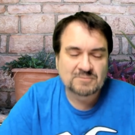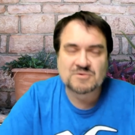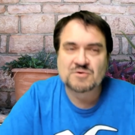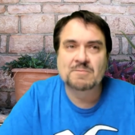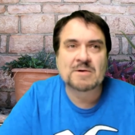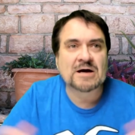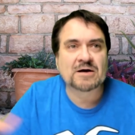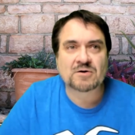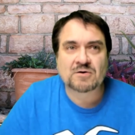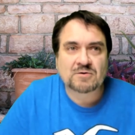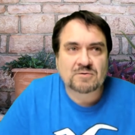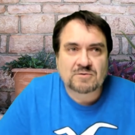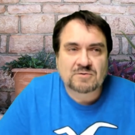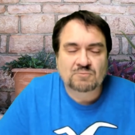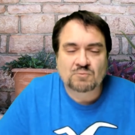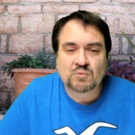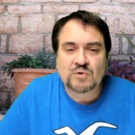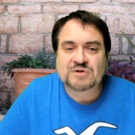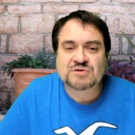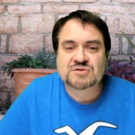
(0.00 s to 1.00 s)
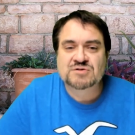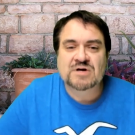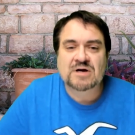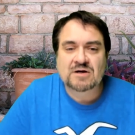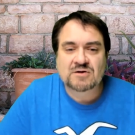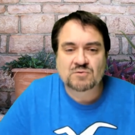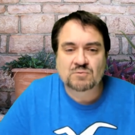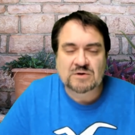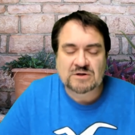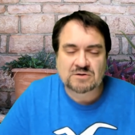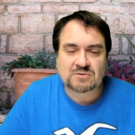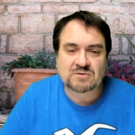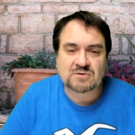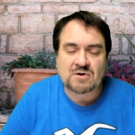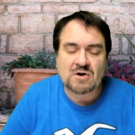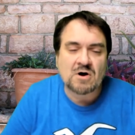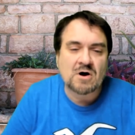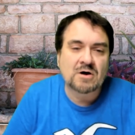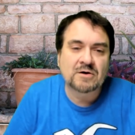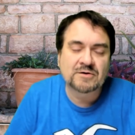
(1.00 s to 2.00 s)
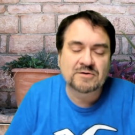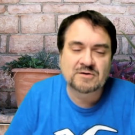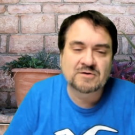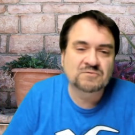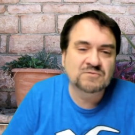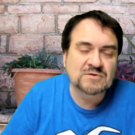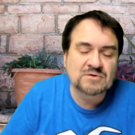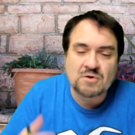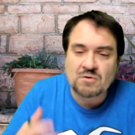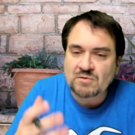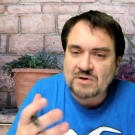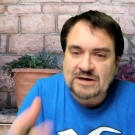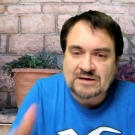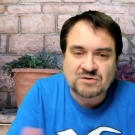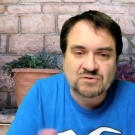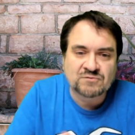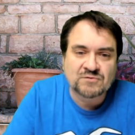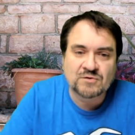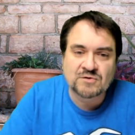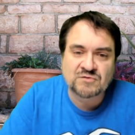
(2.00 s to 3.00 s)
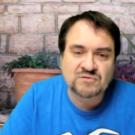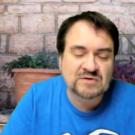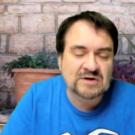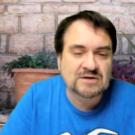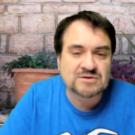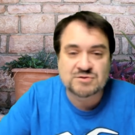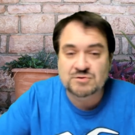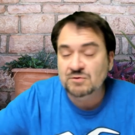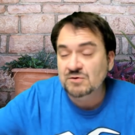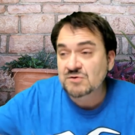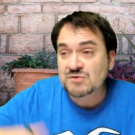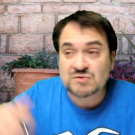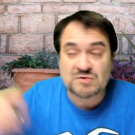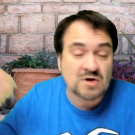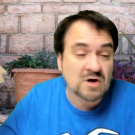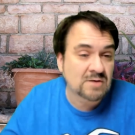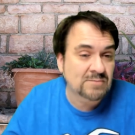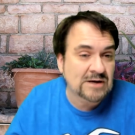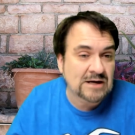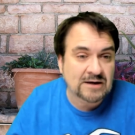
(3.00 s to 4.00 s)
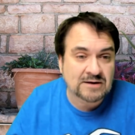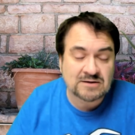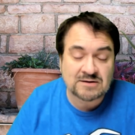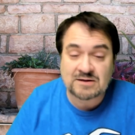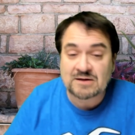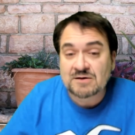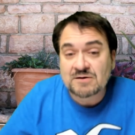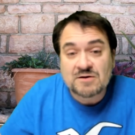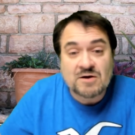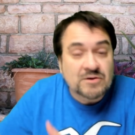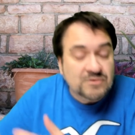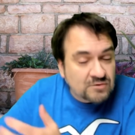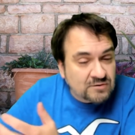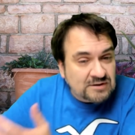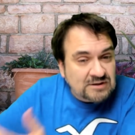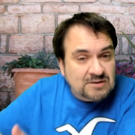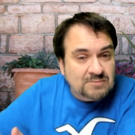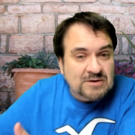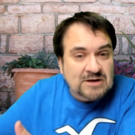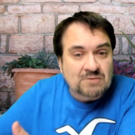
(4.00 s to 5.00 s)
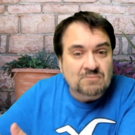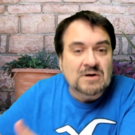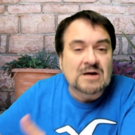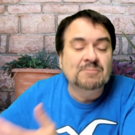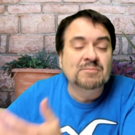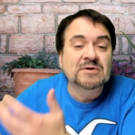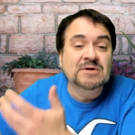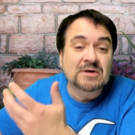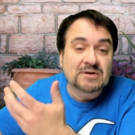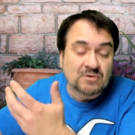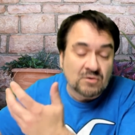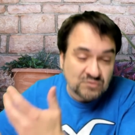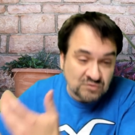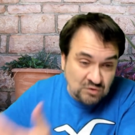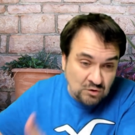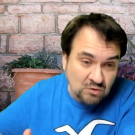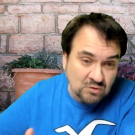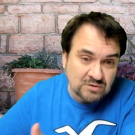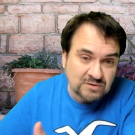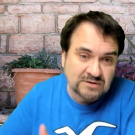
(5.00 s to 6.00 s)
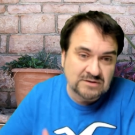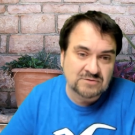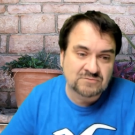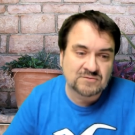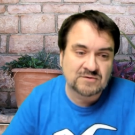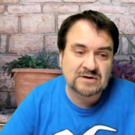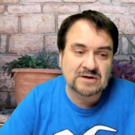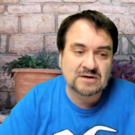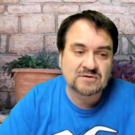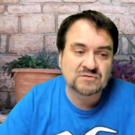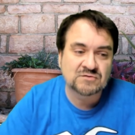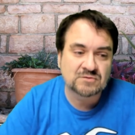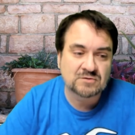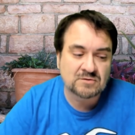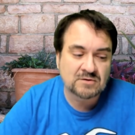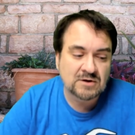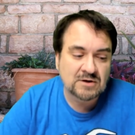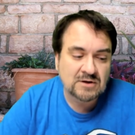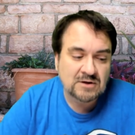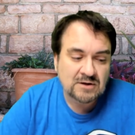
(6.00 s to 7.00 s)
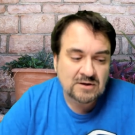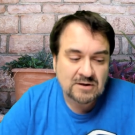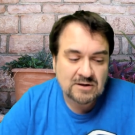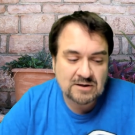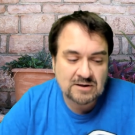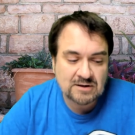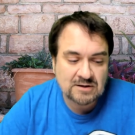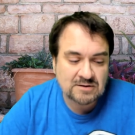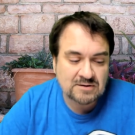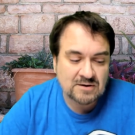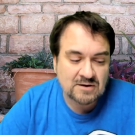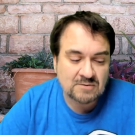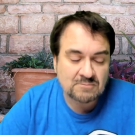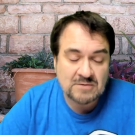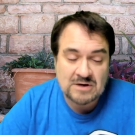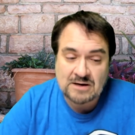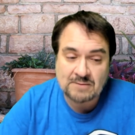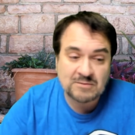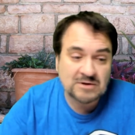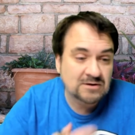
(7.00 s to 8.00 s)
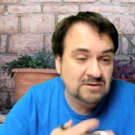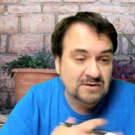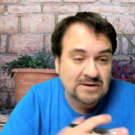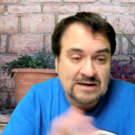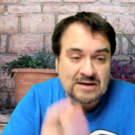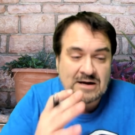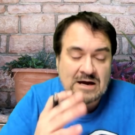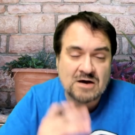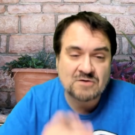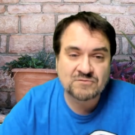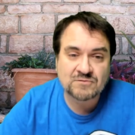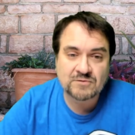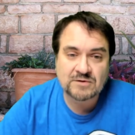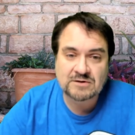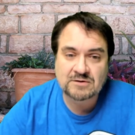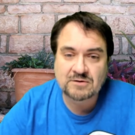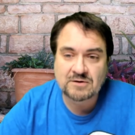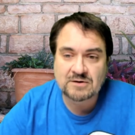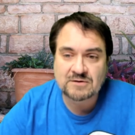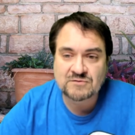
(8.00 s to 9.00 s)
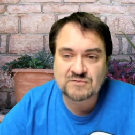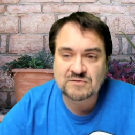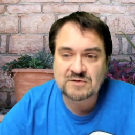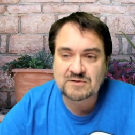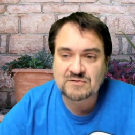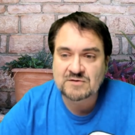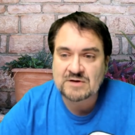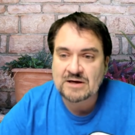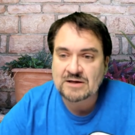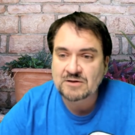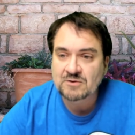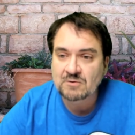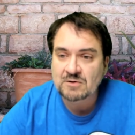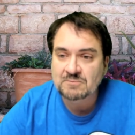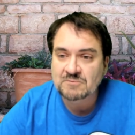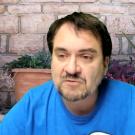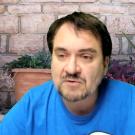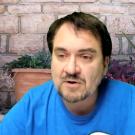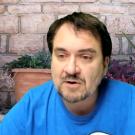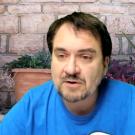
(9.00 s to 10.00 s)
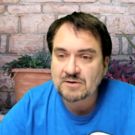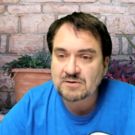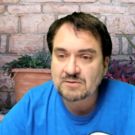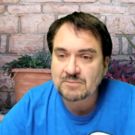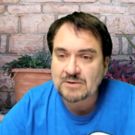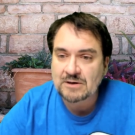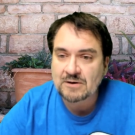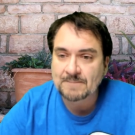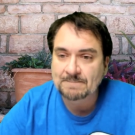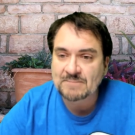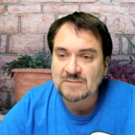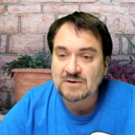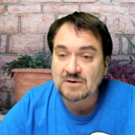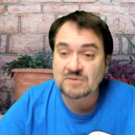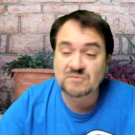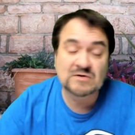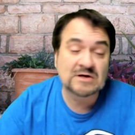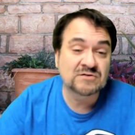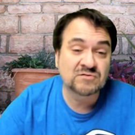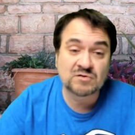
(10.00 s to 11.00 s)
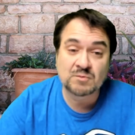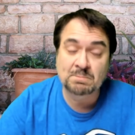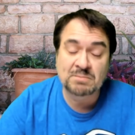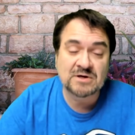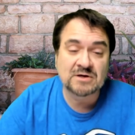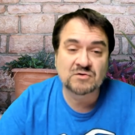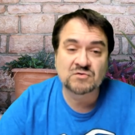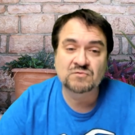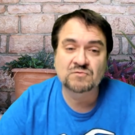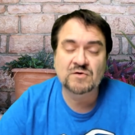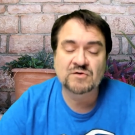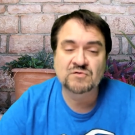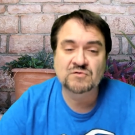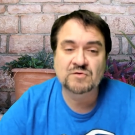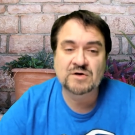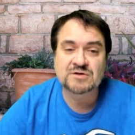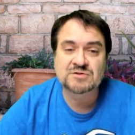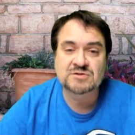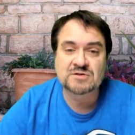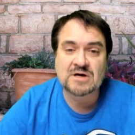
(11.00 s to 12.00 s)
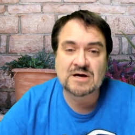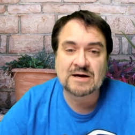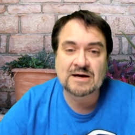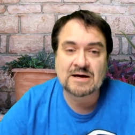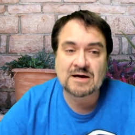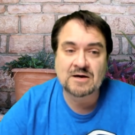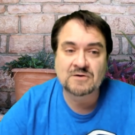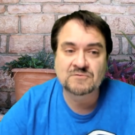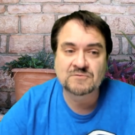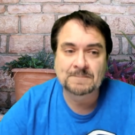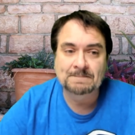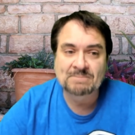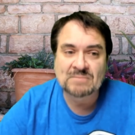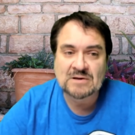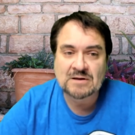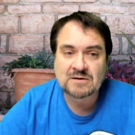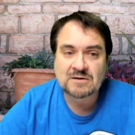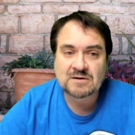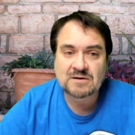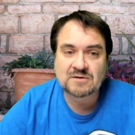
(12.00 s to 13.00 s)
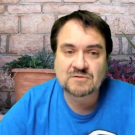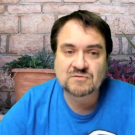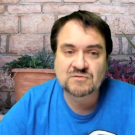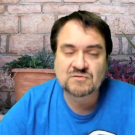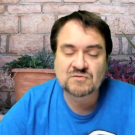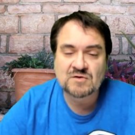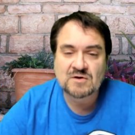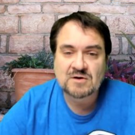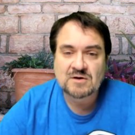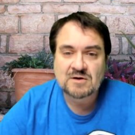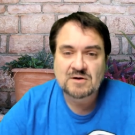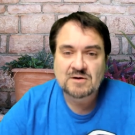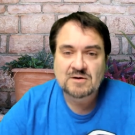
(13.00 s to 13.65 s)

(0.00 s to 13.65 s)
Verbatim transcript: no matter which day of the week you call. If you don't like the first answer, you can just call back and get another eBay rep and get a totally different answer. And um, I'm going to lay it out for you, and you're going to see exactly what I'm talking about. Because that's the biggest frustration I have is